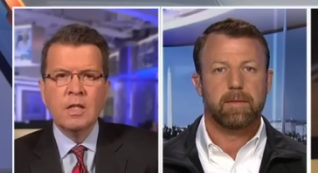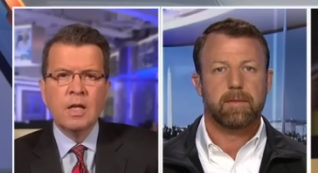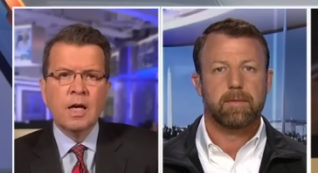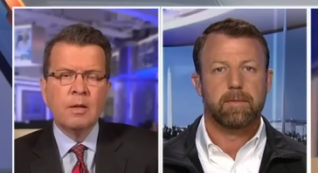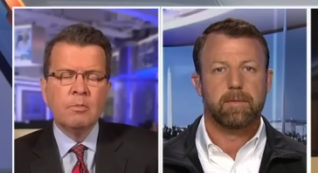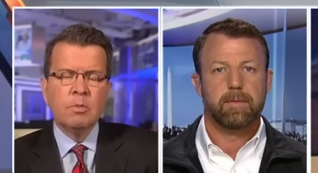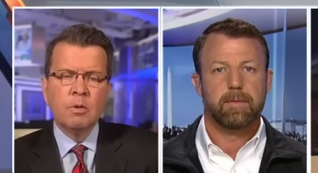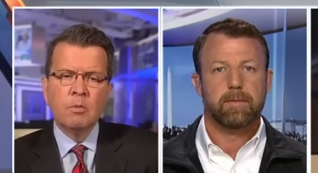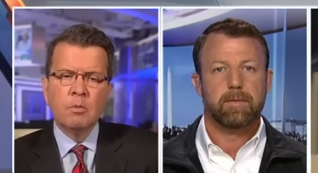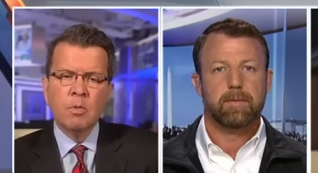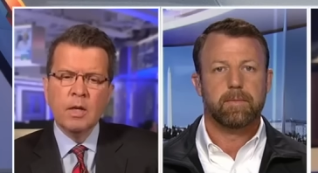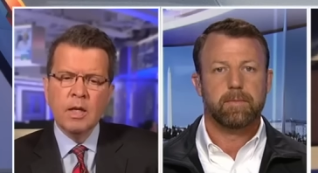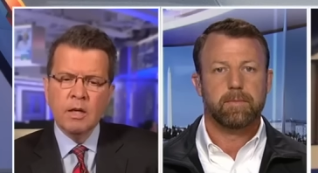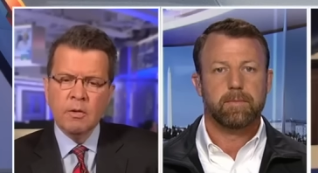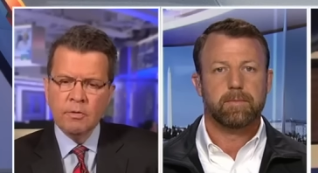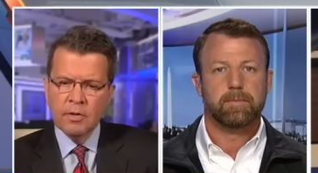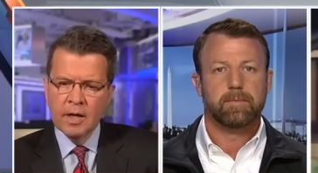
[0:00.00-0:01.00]
Speaker 1: But
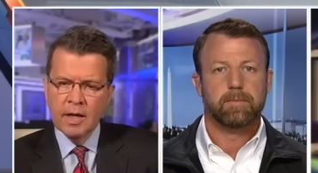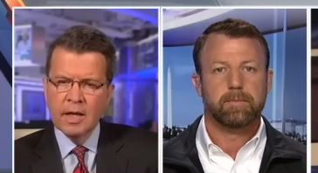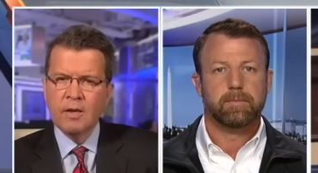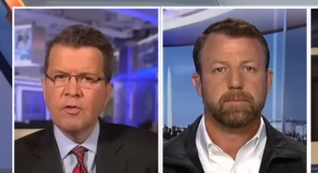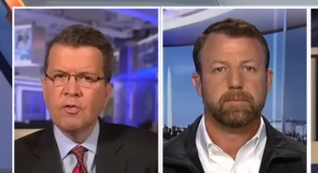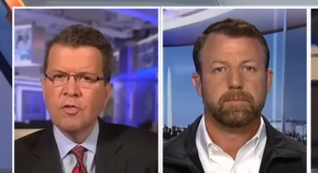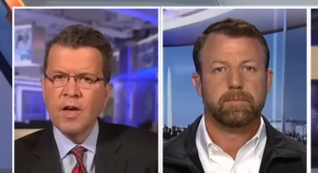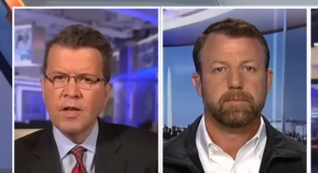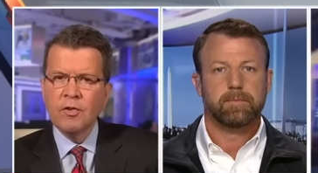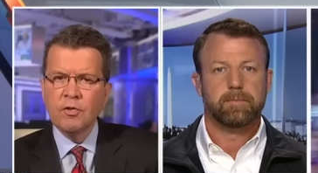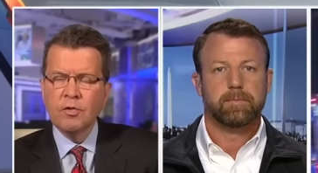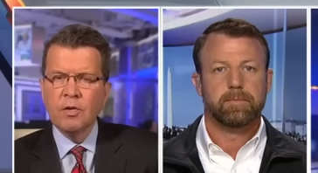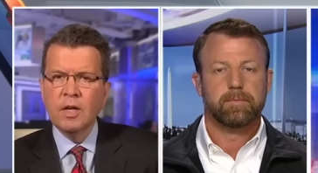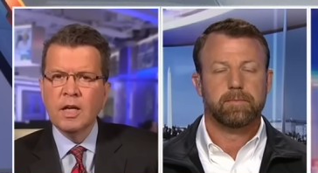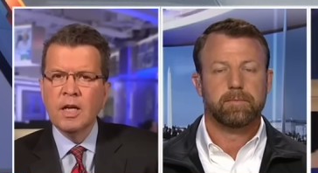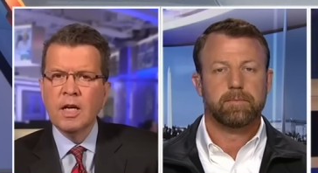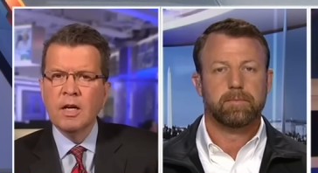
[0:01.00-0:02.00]
what do you think is
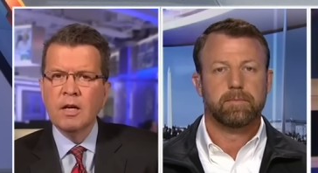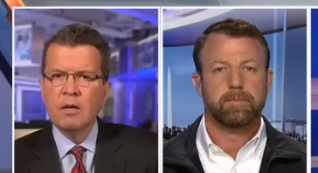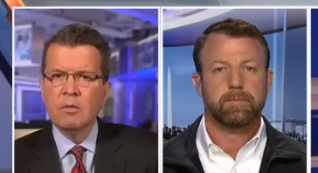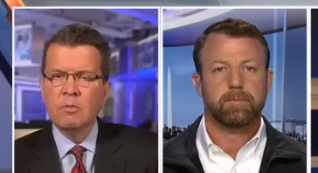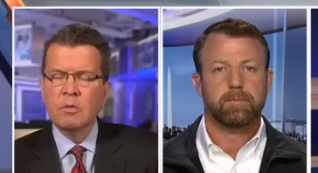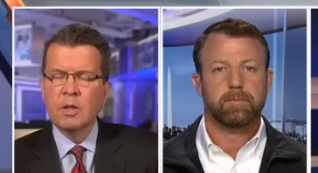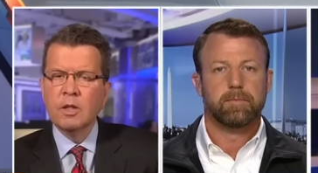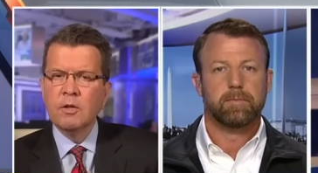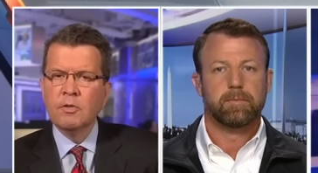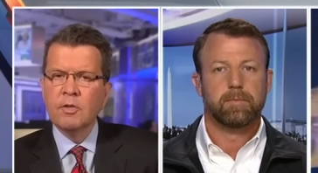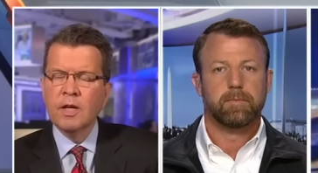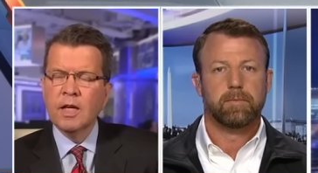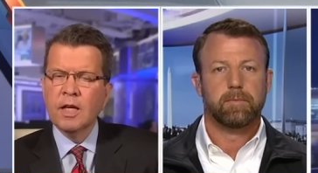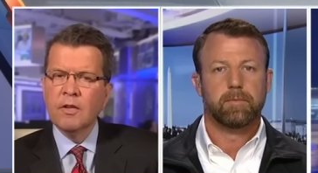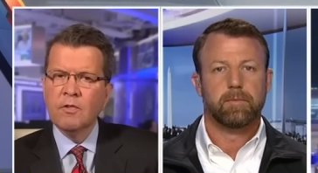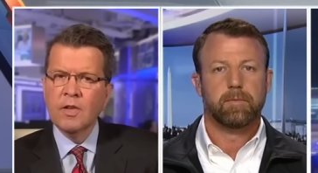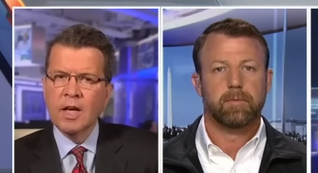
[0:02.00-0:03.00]
festering here? What do you
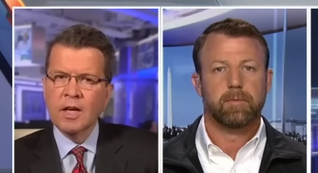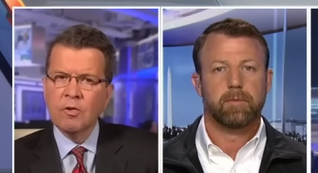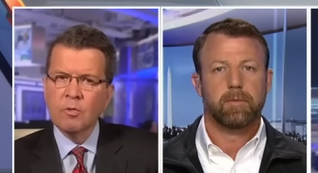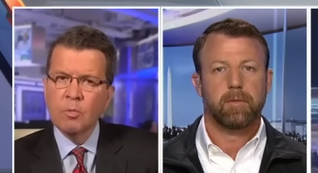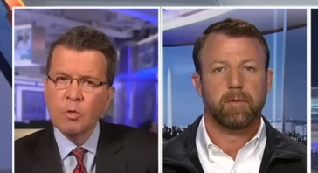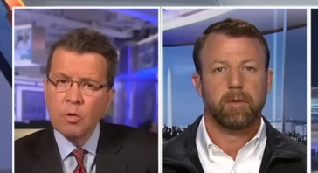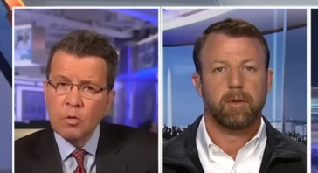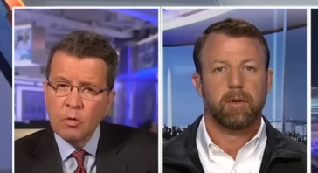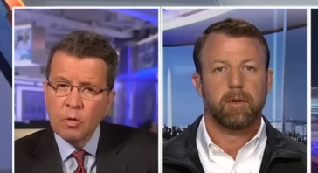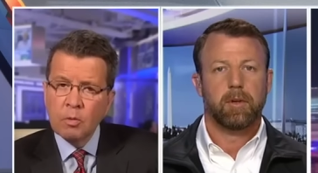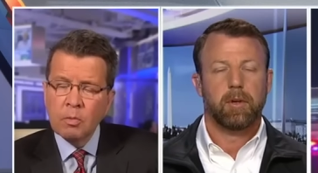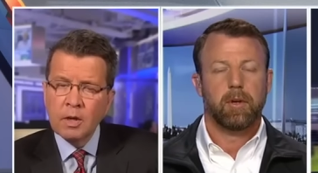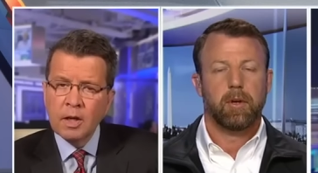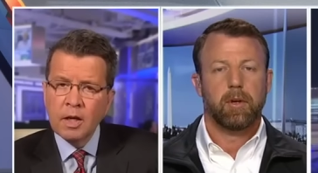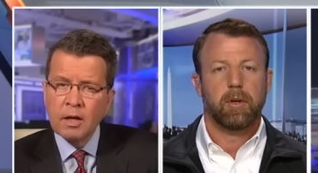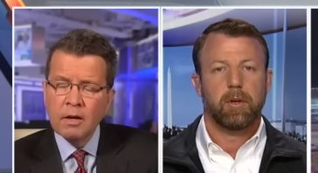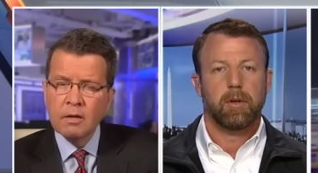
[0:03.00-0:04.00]
think his next move will
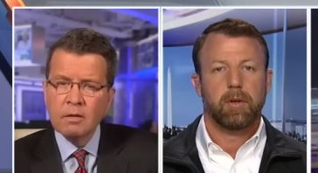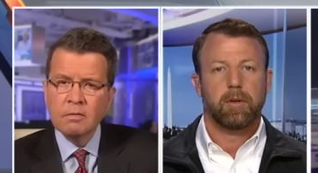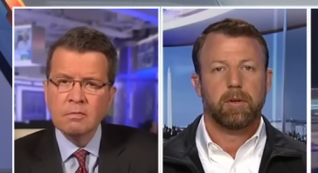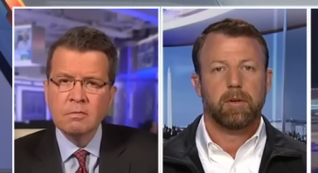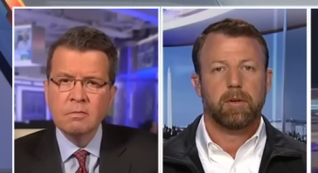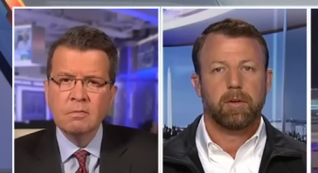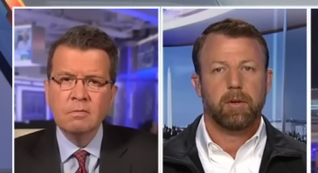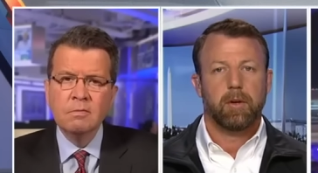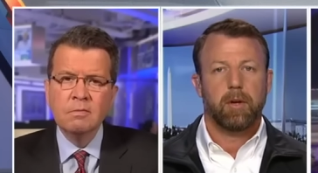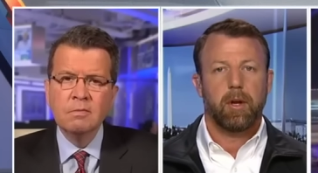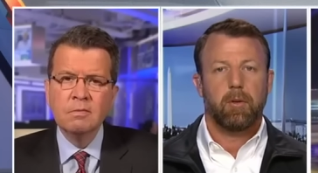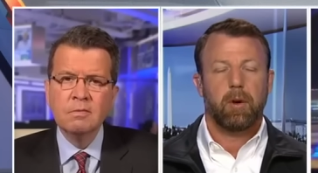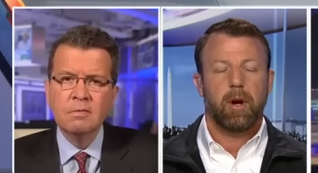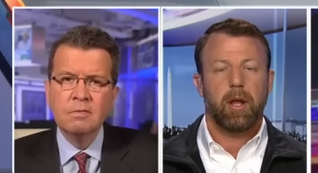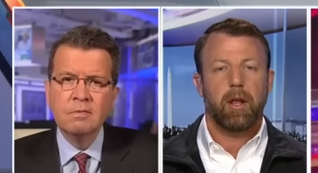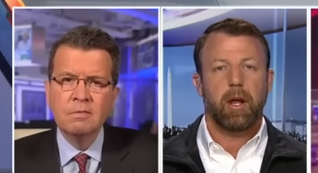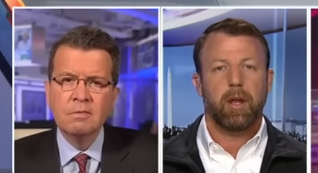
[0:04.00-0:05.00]
be here?
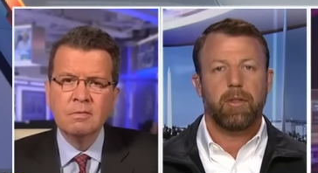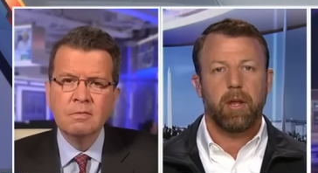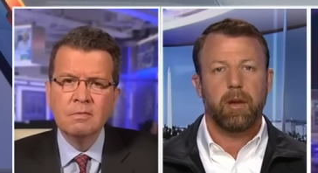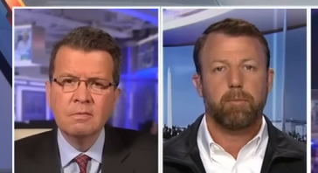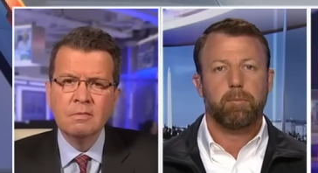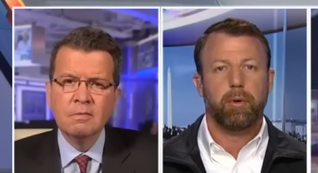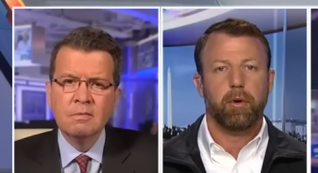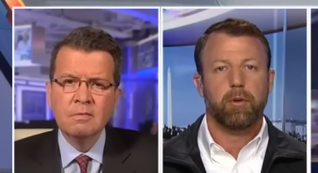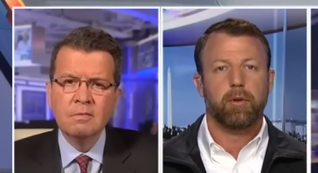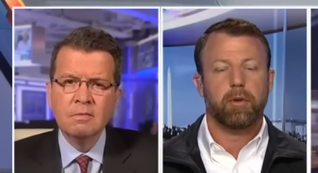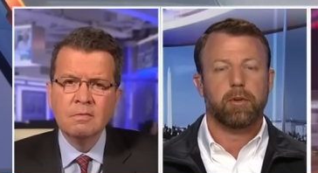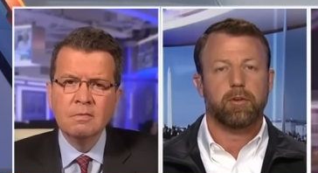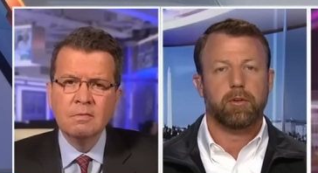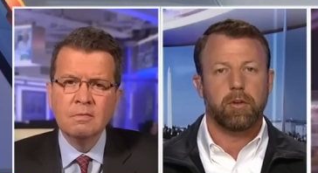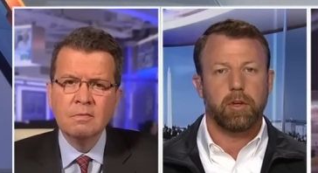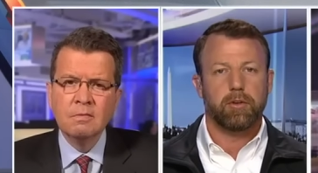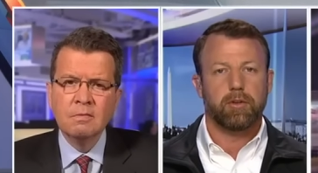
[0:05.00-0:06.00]
Well, I think Putin
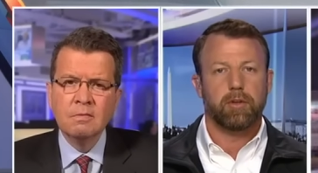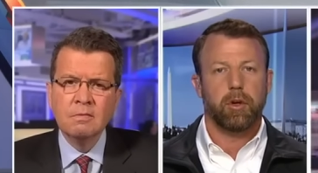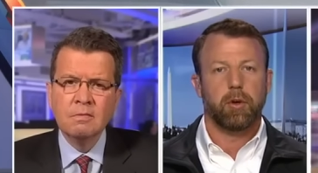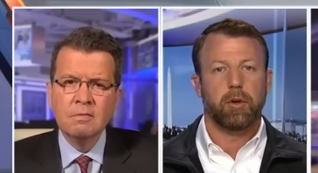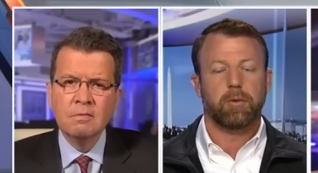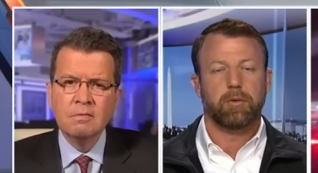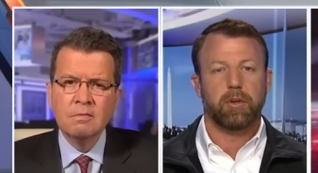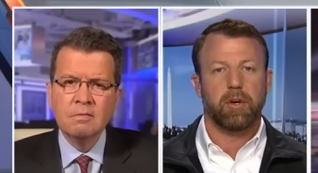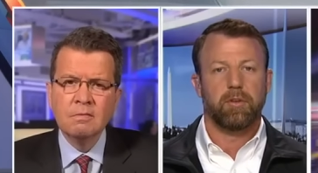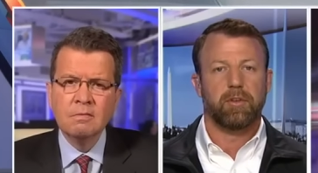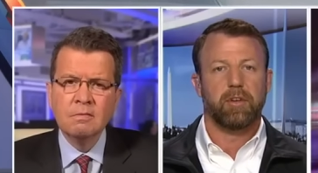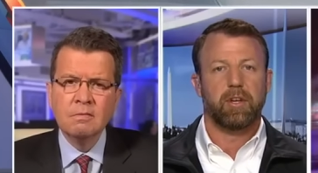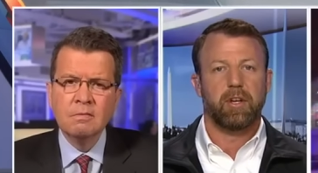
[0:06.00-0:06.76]
is showing himself as a